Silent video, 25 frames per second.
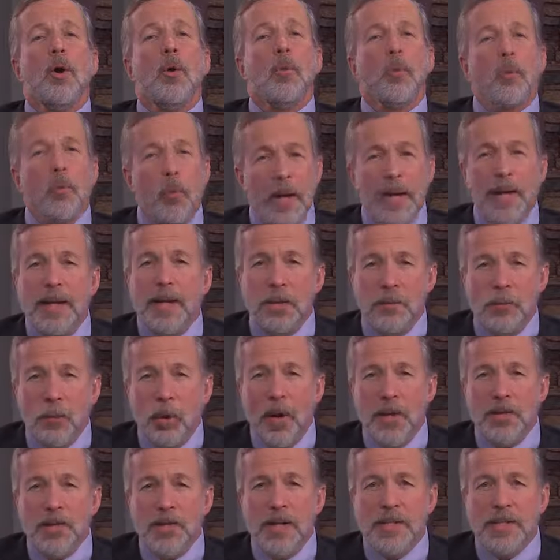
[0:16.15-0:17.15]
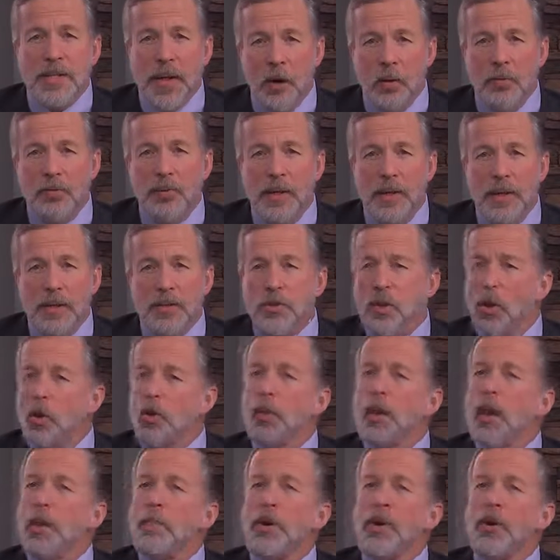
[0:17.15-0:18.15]
we can process our feelings a
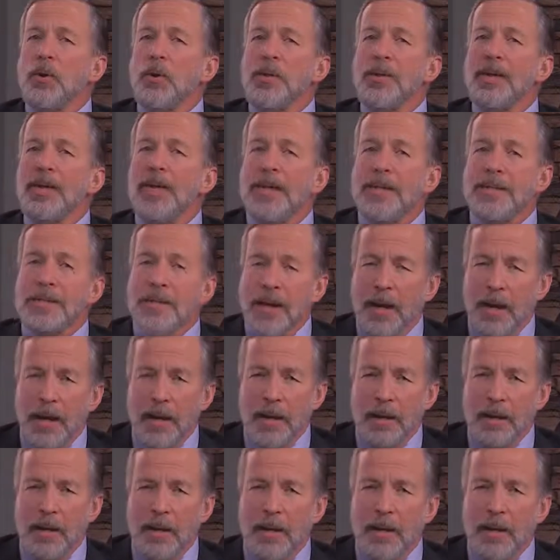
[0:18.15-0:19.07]
whole lot better than kids can.